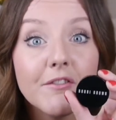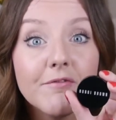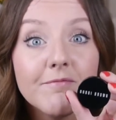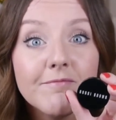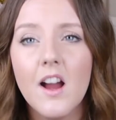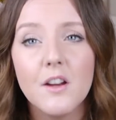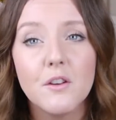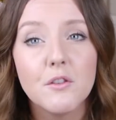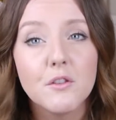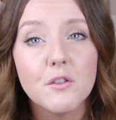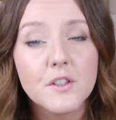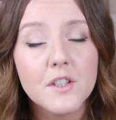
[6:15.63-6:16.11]

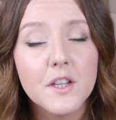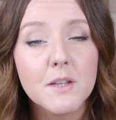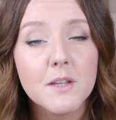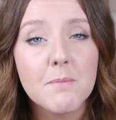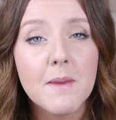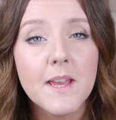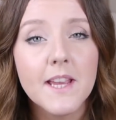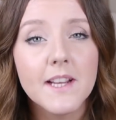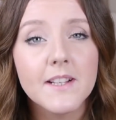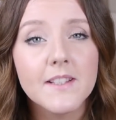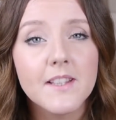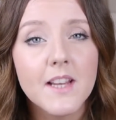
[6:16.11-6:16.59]
I also
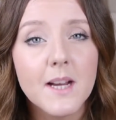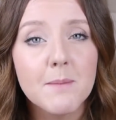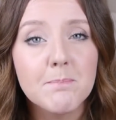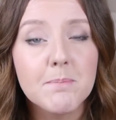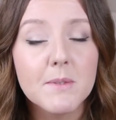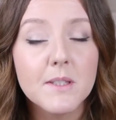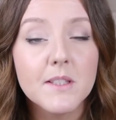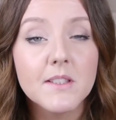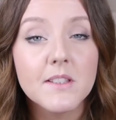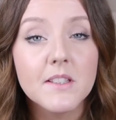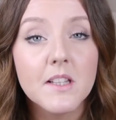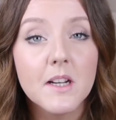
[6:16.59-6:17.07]
picked
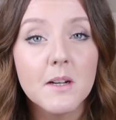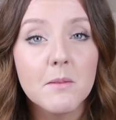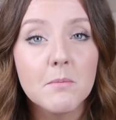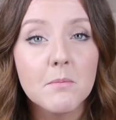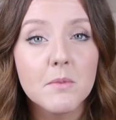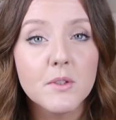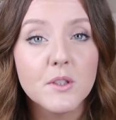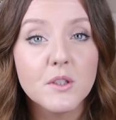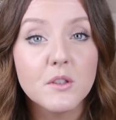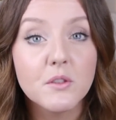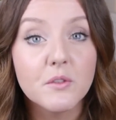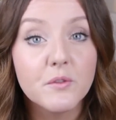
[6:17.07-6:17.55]
up
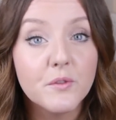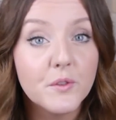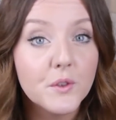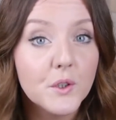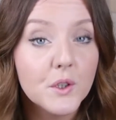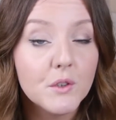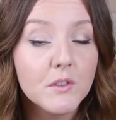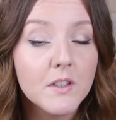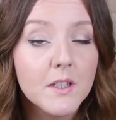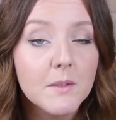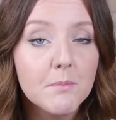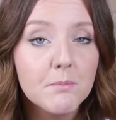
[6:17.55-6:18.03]
some
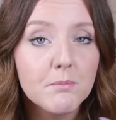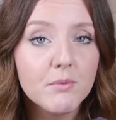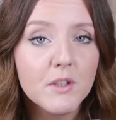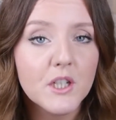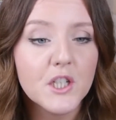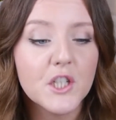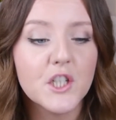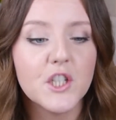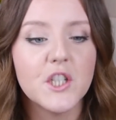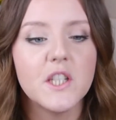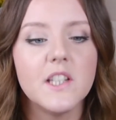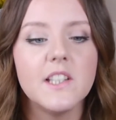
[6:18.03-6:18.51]
Sephora
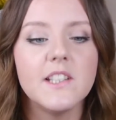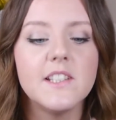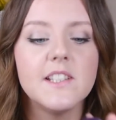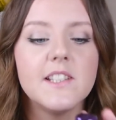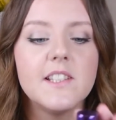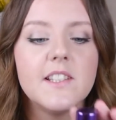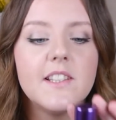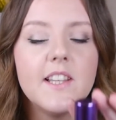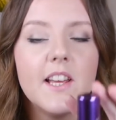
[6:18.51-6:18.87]
brushes.